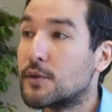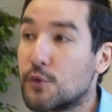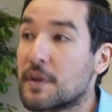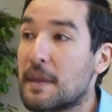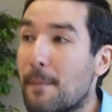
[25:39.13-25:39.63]

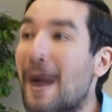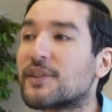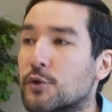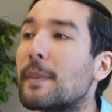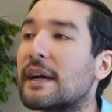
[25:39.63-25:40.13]
During the
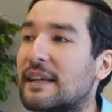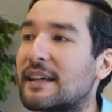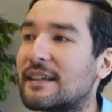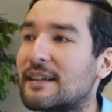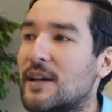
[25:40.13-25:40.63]
Pax
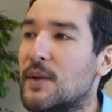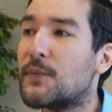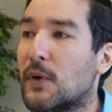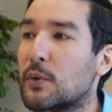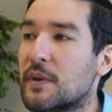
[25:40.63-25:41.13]
Romana,
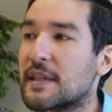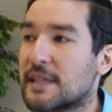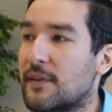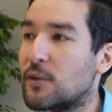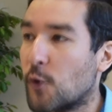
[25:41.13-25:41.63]
following the
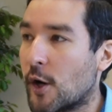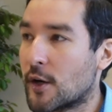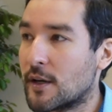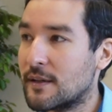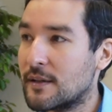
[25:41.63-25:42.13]
Civil
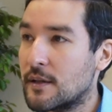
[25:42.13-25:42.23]
War.